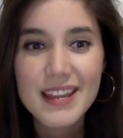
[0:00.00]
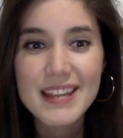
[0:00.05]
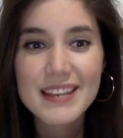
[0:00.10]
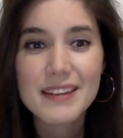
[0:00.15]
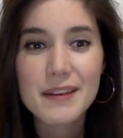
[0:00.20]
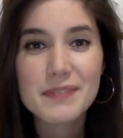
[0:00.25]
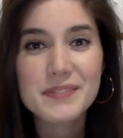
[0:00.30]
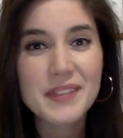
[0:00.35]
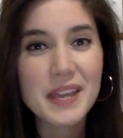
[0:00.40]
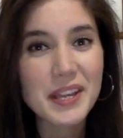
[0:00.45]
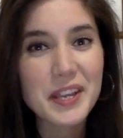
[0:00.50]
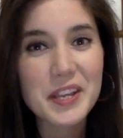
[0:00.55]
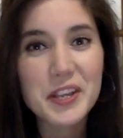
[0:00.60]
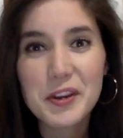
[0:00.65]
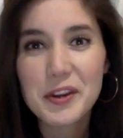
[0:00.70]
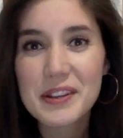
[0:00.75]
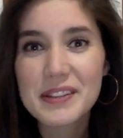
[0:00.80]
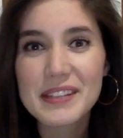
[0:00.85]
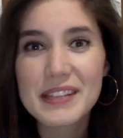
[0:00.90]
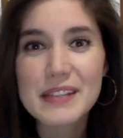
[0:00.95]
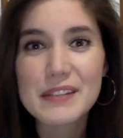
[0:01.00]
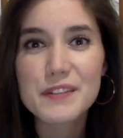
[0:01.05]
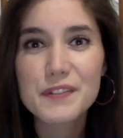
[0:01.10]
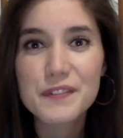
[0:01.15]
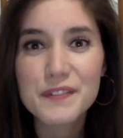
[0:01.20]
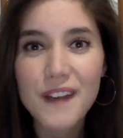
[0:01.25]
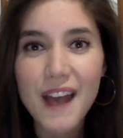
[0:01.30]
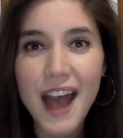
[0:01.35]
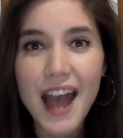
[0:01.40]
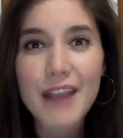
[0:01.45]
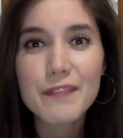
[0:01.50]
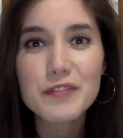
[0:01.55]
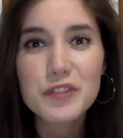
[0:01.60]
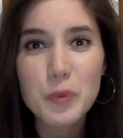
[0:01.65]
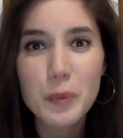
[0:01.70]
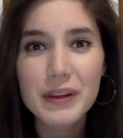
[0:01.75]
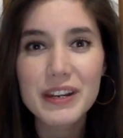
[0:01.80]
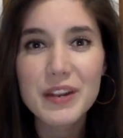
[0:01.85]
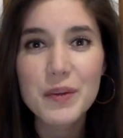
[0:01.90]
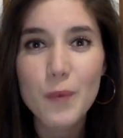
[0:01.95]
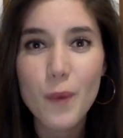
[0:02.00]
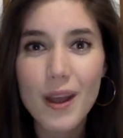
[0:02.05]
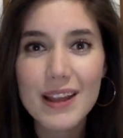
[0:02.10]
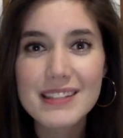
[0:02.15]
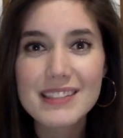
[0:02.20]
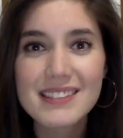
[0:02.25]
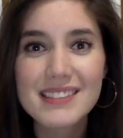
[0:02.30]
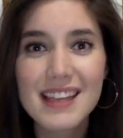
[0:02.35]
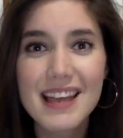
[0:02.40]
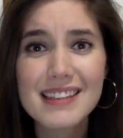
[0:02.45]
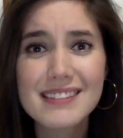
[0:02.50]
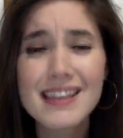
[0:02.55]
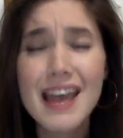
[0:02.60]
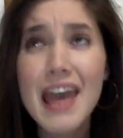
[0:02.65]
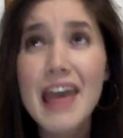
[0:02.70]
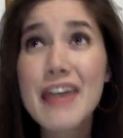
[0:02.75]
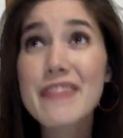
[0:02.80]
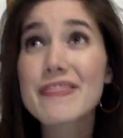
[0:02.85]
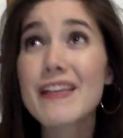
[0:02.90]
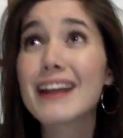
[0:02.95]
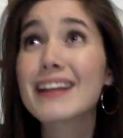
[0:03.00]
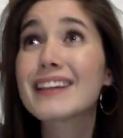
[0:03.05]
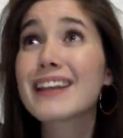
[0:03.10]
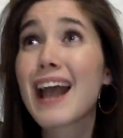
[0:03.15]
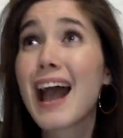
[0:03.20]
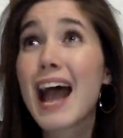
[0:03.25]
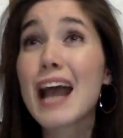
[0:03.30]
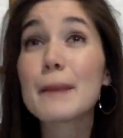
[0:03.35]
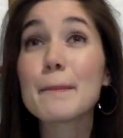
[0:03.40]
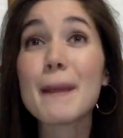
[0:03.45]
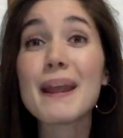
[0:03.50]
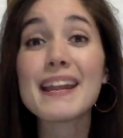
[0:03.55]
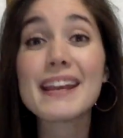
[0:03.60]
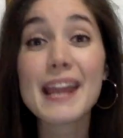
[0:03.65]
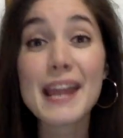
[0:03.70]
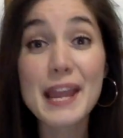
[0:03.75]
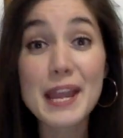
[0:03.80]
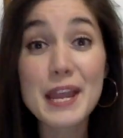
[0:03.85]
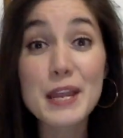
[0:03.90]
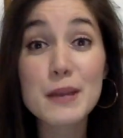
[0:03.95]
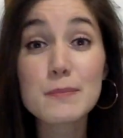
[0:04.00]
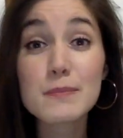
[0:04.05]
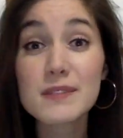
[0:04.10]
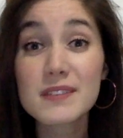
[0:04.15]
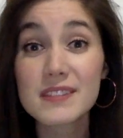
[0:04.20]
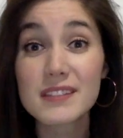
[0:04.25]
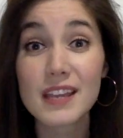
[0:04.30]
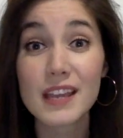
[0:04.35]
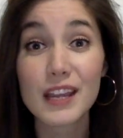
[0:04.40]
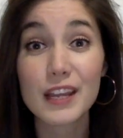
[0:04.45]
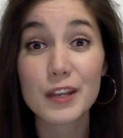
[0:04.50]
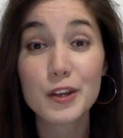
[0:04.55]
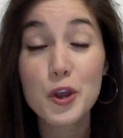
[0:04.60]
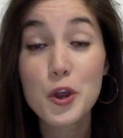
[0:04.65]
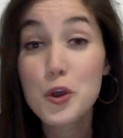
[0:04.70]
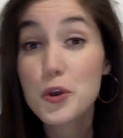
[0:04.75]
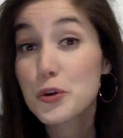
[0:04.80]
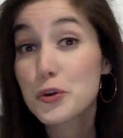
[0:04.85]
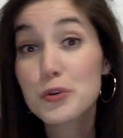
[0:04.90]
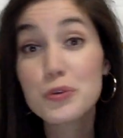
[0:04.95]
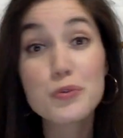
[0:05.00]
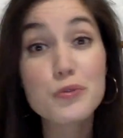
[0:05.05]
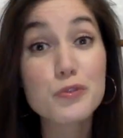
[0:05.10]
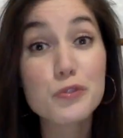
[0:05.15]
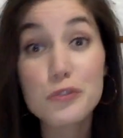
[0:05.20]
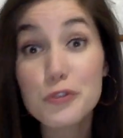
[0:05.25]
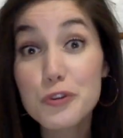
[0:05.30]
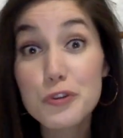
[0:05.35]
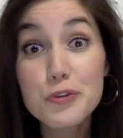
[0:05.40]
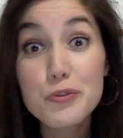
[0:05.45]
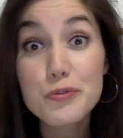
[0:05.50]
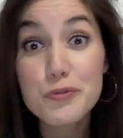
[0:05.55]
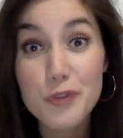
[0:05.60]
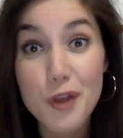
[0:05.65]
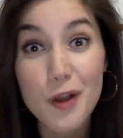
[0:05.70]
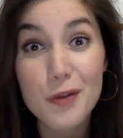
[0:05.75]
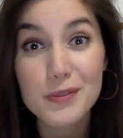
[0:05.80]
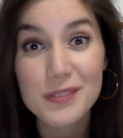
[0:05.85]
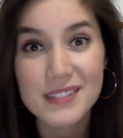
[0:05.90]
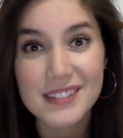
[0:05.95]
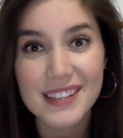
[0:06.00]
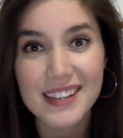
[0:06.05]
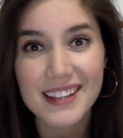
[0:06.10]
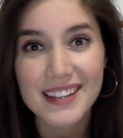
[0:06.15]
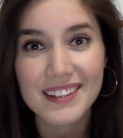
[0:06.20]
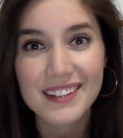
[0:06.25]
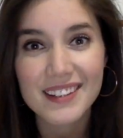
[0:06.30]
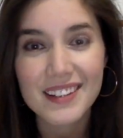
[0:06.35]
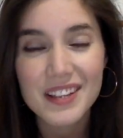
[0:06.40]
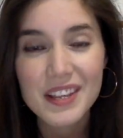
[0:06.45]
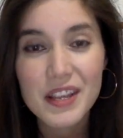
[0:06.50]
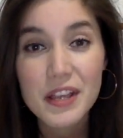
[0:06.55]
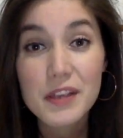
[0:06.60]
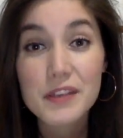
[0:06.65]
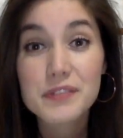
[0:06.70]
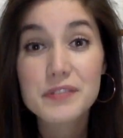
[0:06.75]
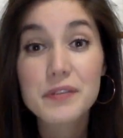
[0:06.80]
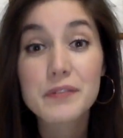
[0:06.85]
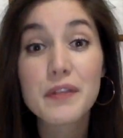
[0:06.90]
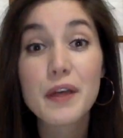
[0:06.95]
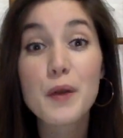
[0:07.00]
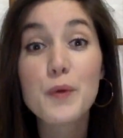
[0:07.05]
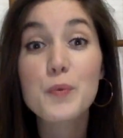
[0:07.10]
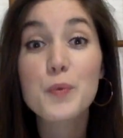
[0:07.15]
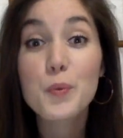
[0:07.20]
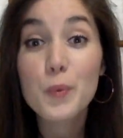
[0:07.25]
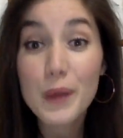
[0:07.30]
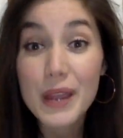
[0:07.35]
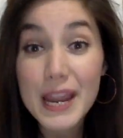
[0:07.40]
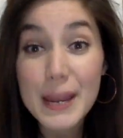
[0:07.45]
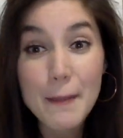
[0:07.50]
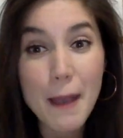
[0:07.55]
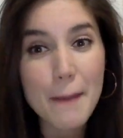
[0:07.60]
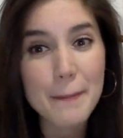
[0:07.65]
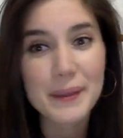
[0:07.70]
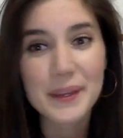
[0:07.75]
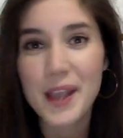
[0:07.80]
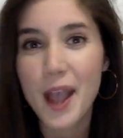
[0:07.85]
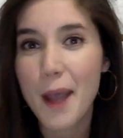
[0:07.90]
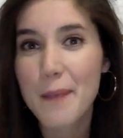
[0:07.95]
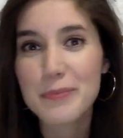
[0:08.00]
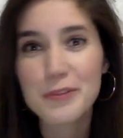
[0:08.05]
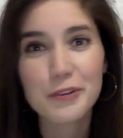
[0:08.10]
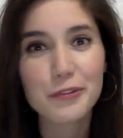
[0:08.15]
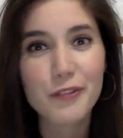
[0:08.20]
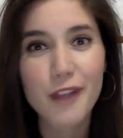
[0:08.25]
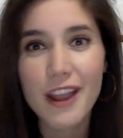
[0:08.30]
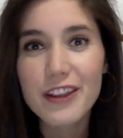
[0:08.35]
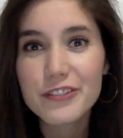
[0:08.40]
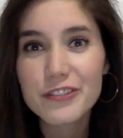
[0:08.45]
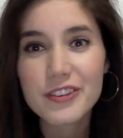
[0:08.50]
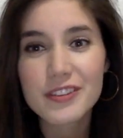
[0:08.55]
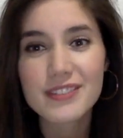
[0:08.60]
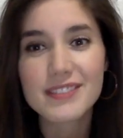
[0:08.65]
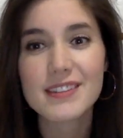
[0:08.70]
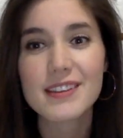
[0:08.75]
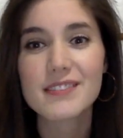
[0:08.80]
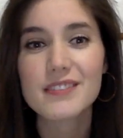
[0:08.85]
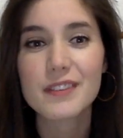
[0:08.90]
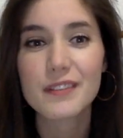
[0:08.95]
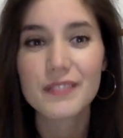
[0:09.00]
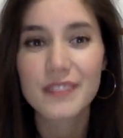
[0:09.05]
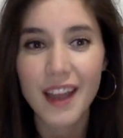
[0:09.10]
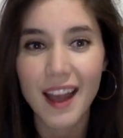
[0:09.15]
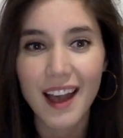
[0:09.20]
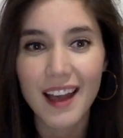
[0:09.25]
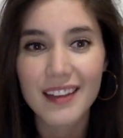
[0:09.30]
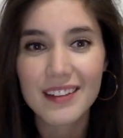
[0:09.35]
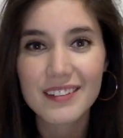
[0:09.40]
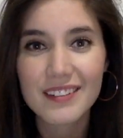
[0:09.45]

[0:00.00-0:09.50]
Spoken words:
Now 2 Corinthians 5:21 says that God made him sin who knew no sin, so that we might become the righteousness of God.